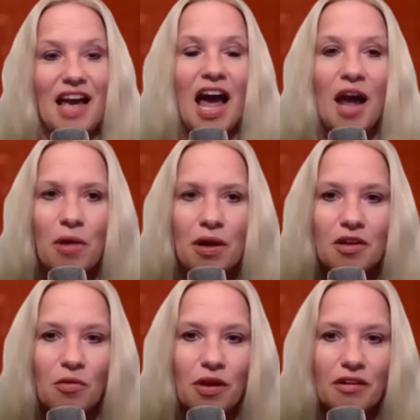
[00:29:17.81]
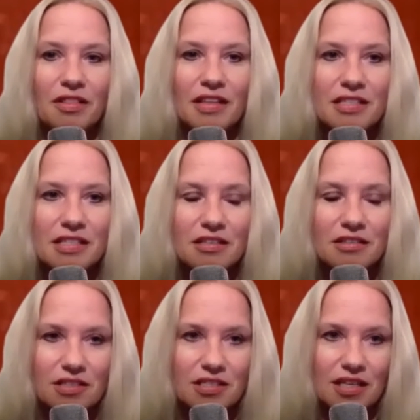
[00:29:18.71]
I want to know what our
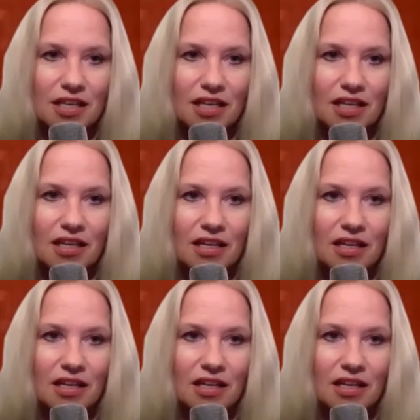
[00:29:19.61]
listeners think